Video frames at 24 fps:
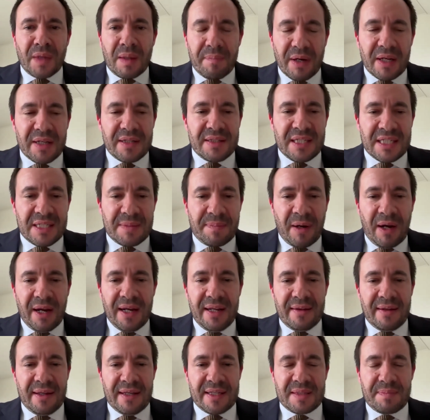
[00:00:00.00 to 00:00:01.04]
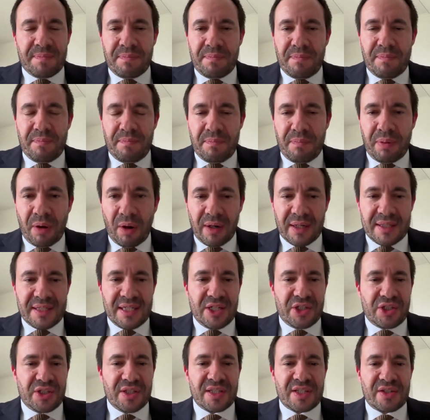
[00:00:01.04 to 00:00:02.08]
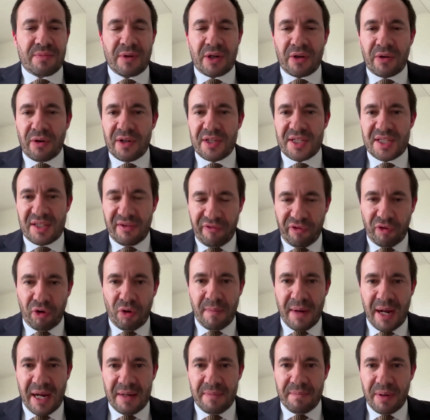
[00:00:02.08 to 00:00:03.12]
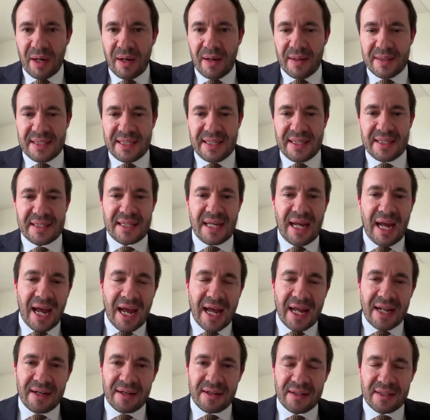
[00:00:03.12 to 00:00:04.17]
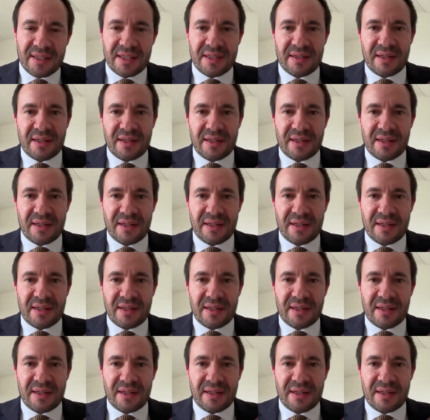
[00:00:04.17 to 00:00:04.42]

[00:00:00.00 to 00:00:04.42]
but despite this, politicians from across the four main parties and